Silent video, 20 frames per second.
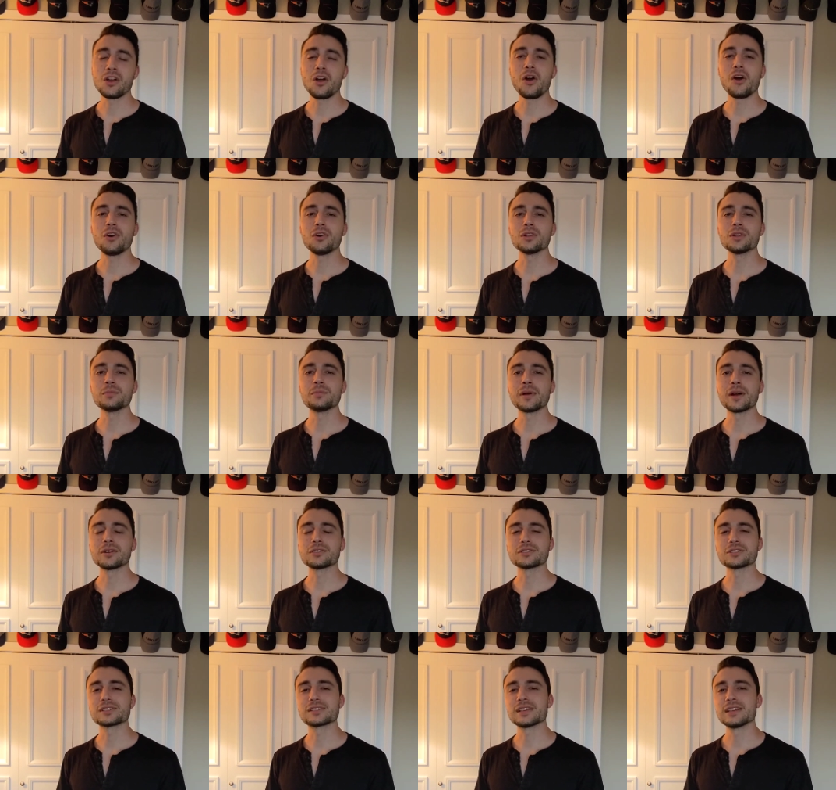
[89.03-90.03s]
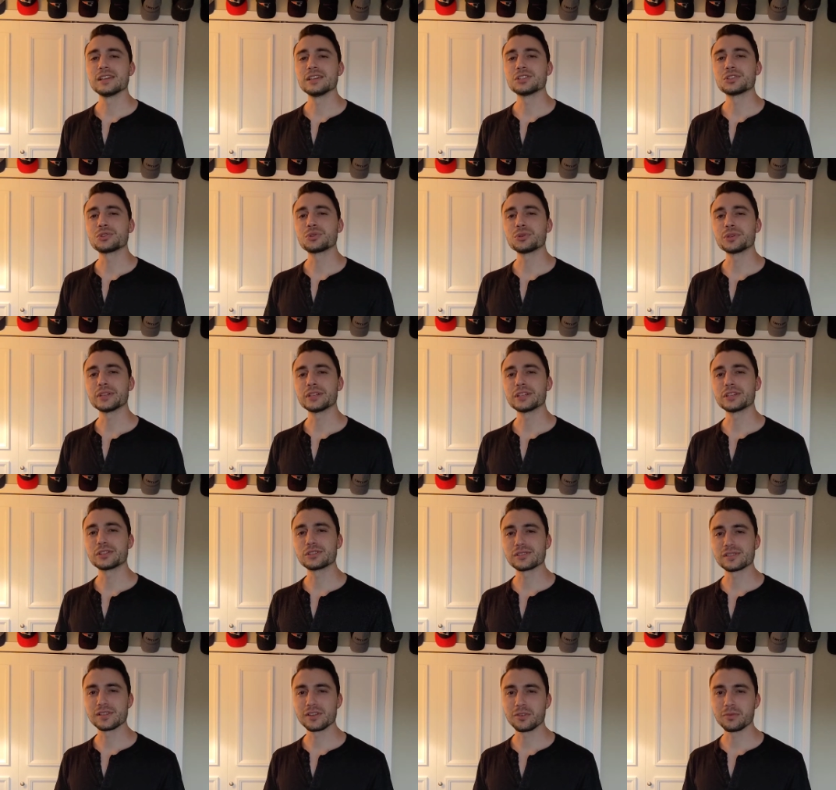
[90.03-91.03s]
all about just treating
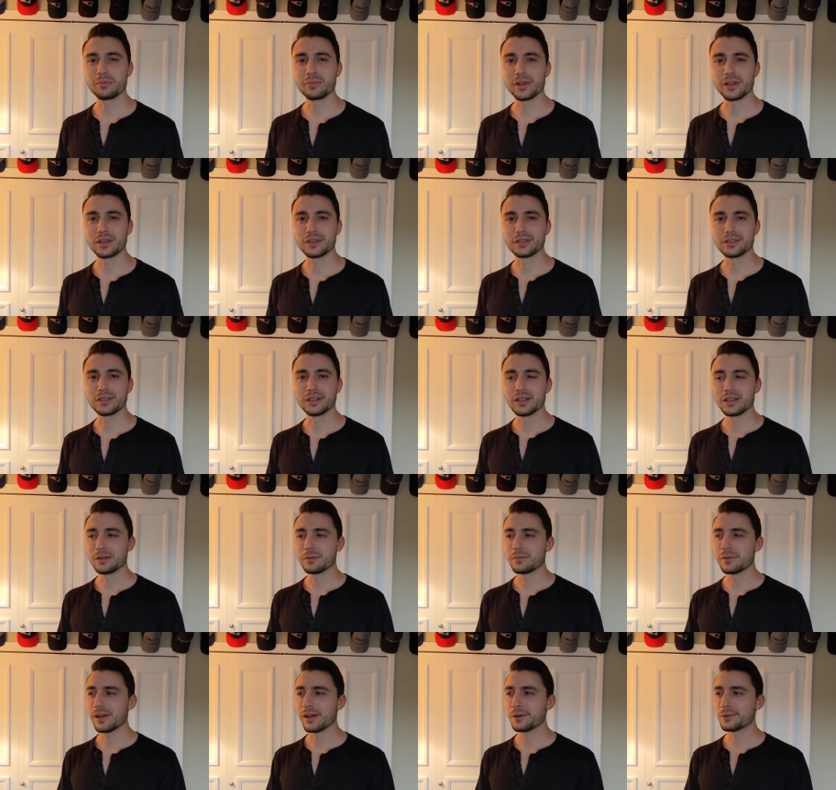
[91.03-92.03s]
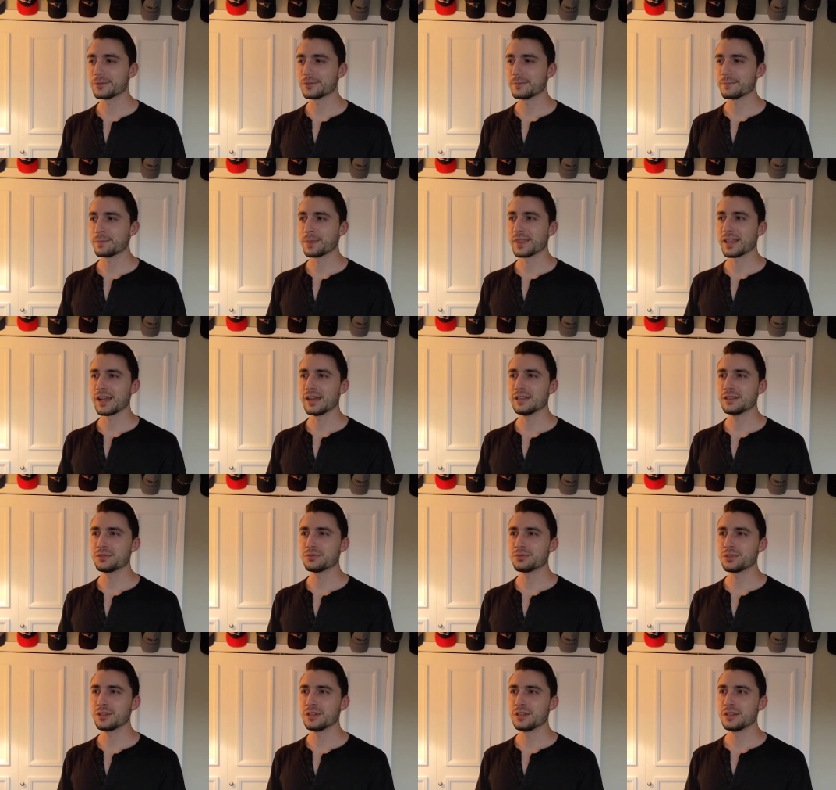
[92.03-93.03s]
yourself better, about kind
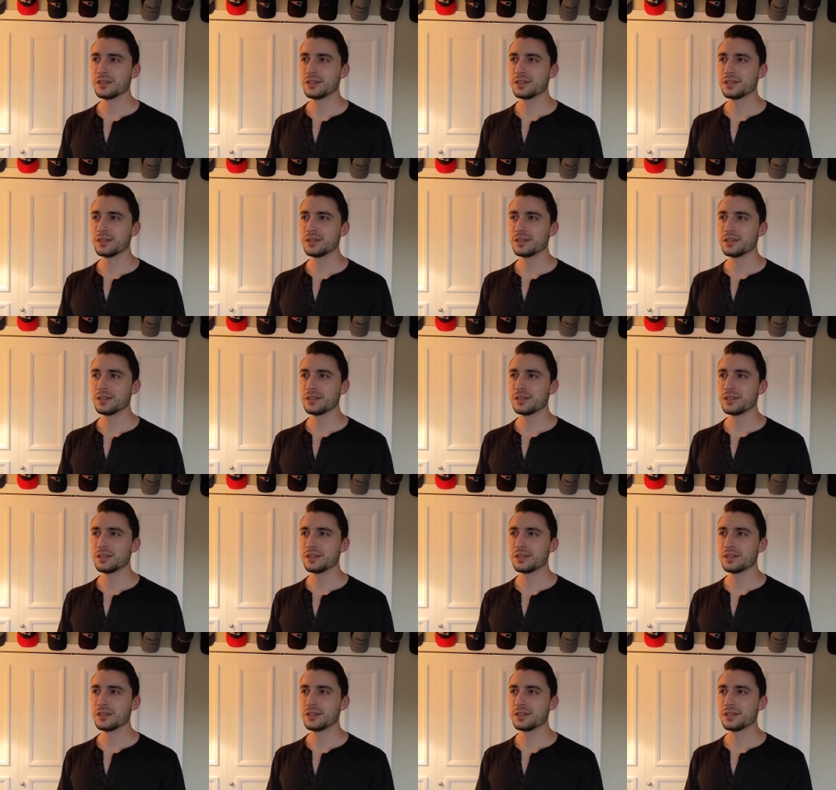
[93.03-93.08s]
of